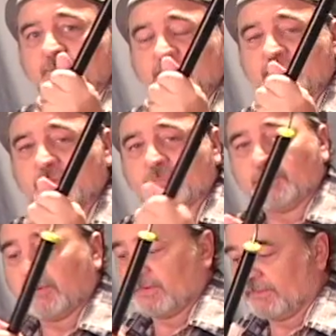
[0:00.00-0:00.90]
know, just
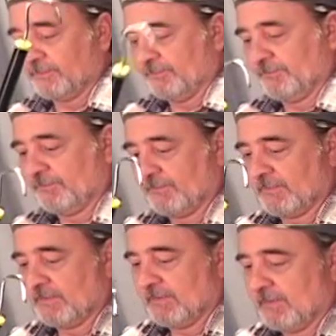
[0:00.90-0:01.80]
to, um,
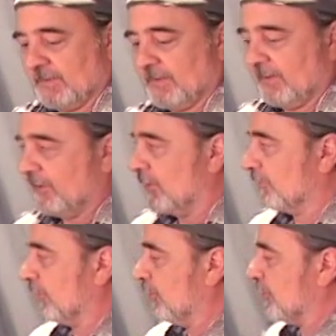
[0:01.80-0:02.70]
you know,
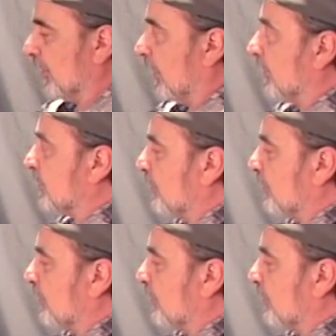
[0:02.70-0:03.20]
if you're using on a